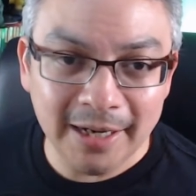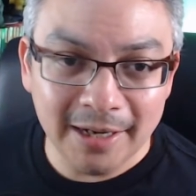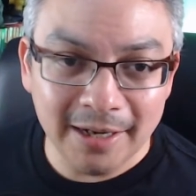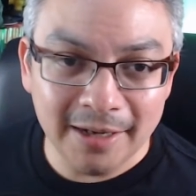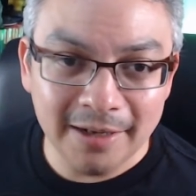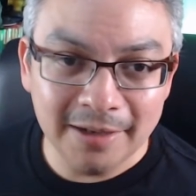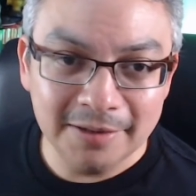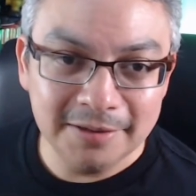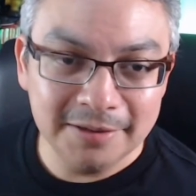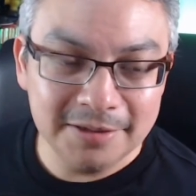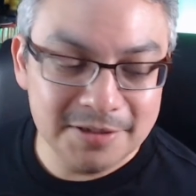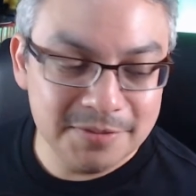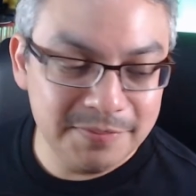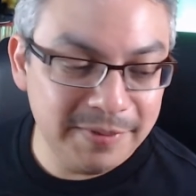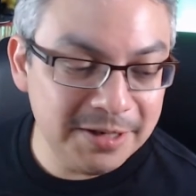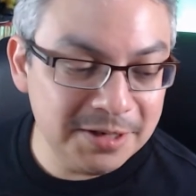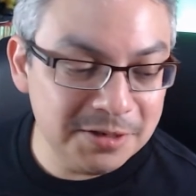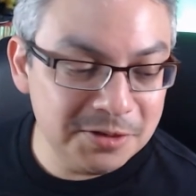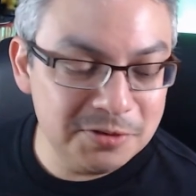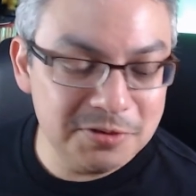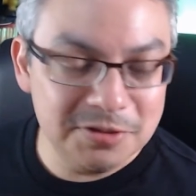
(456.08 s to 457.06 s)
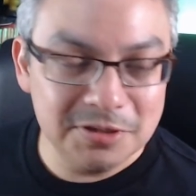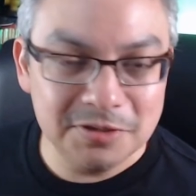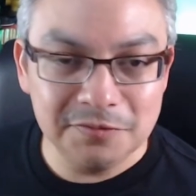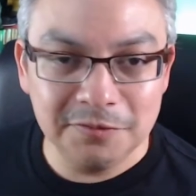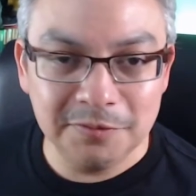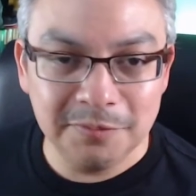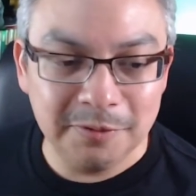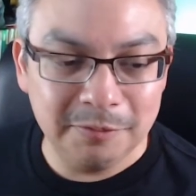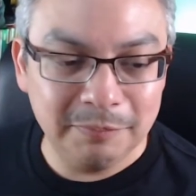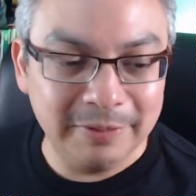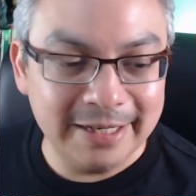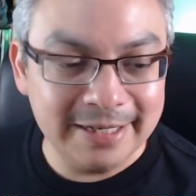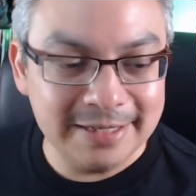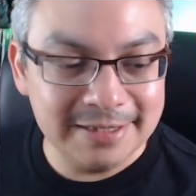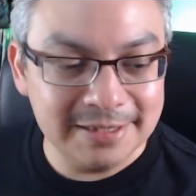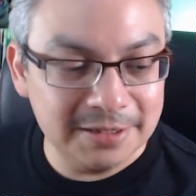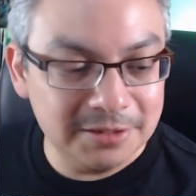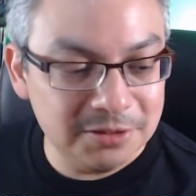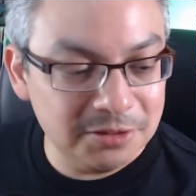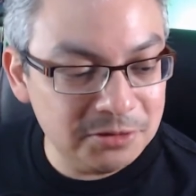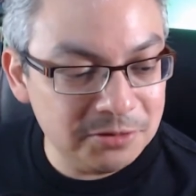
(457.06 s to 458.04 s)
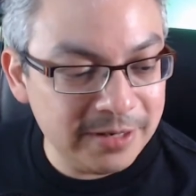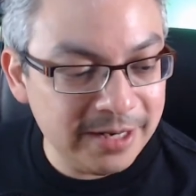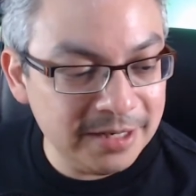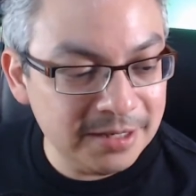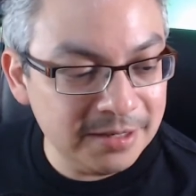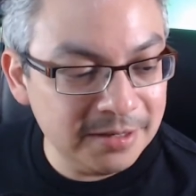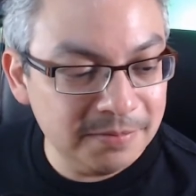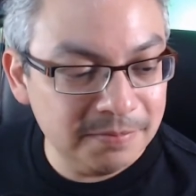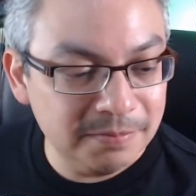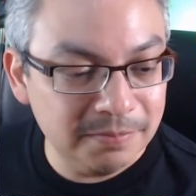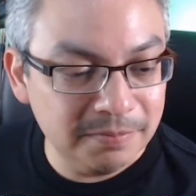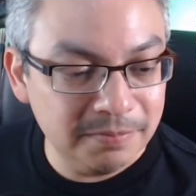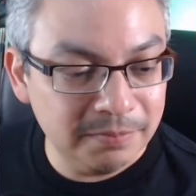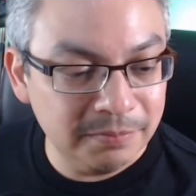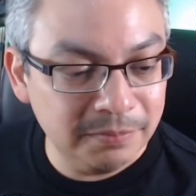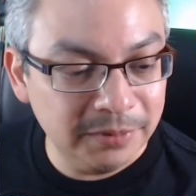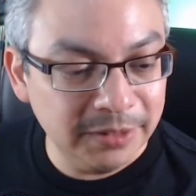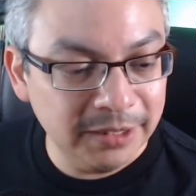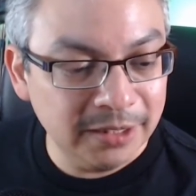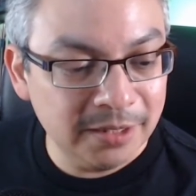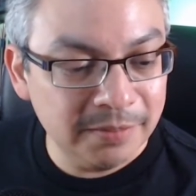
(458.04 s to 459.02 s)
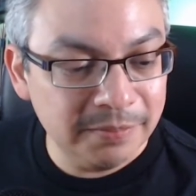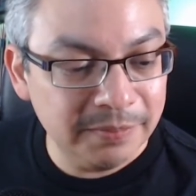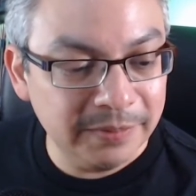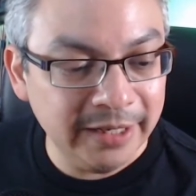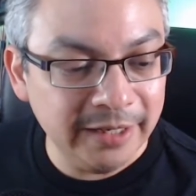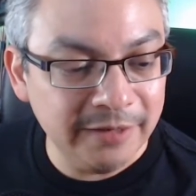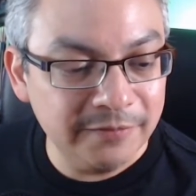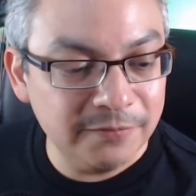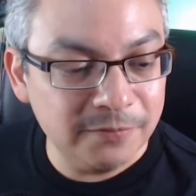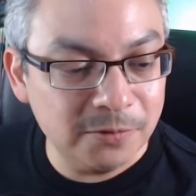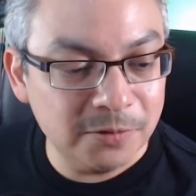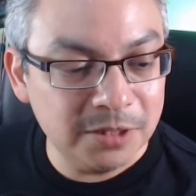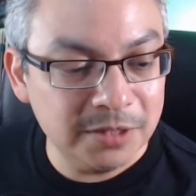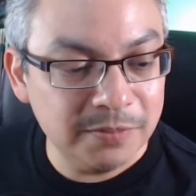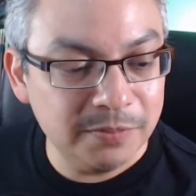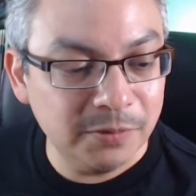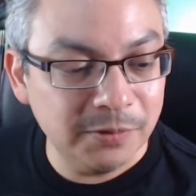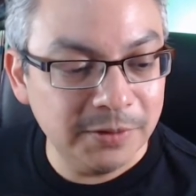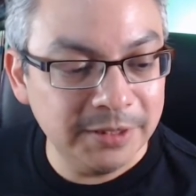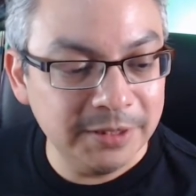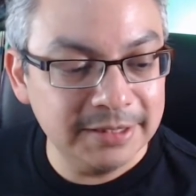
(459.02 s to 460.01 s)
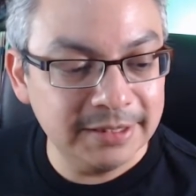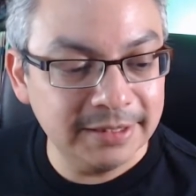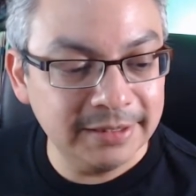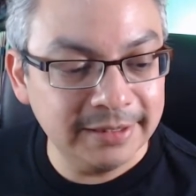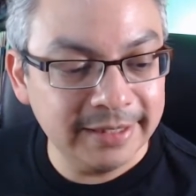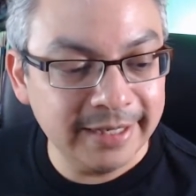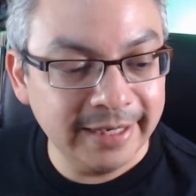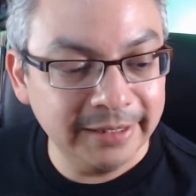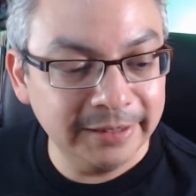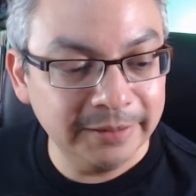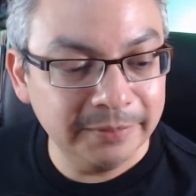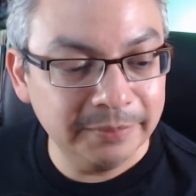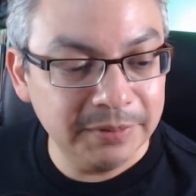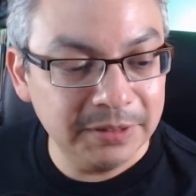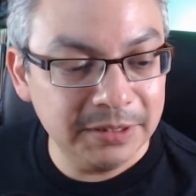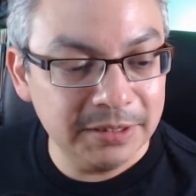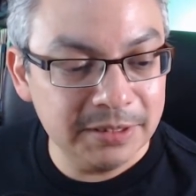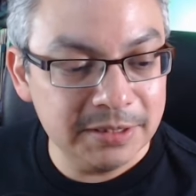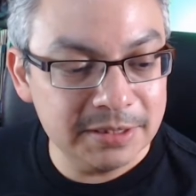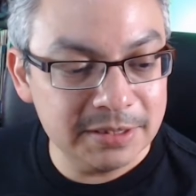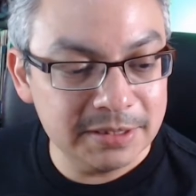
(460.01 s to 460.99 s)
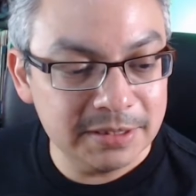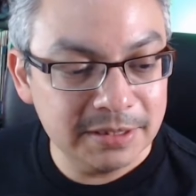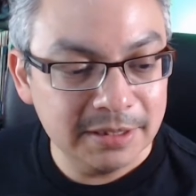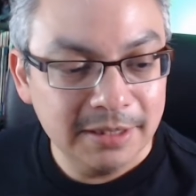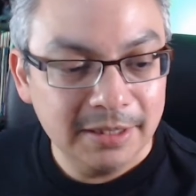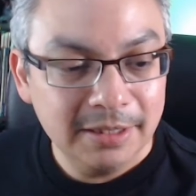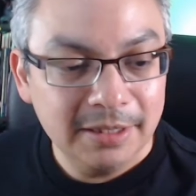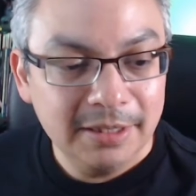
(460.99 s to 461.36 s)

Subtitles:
there's better uses for perplex than to try to bring up a 40-point tie-up piece.